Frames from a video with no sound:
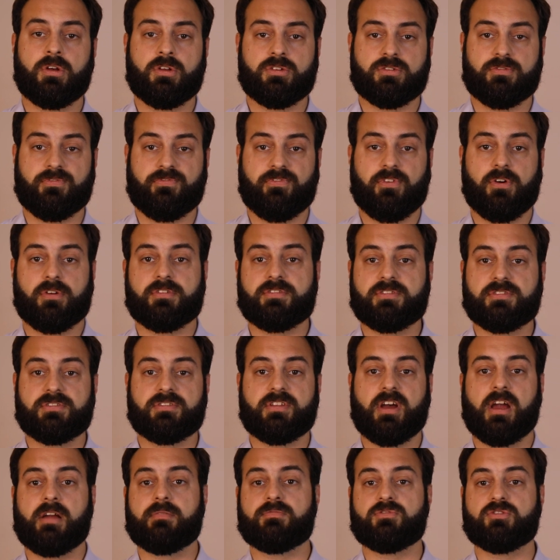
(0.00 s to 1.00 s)
The first
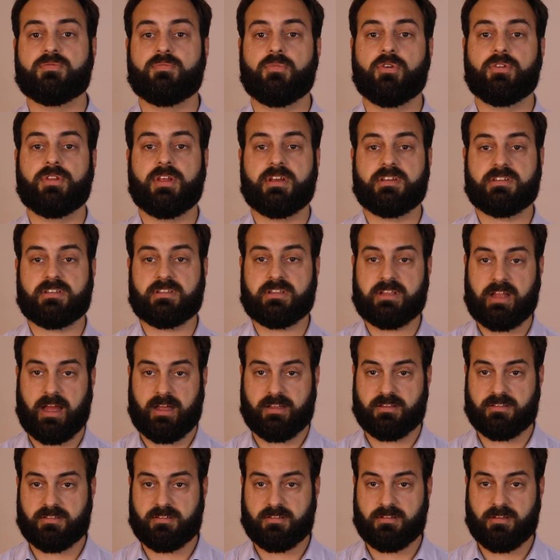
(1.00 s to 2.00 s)
time the money is
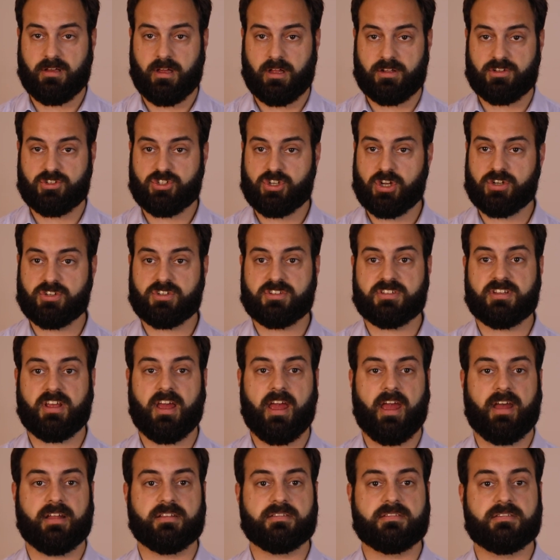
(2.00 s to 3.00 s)
lent and changes
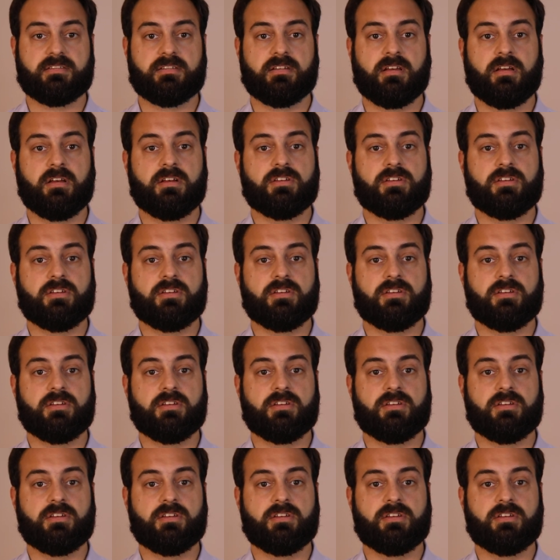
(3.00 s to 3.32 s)
hands,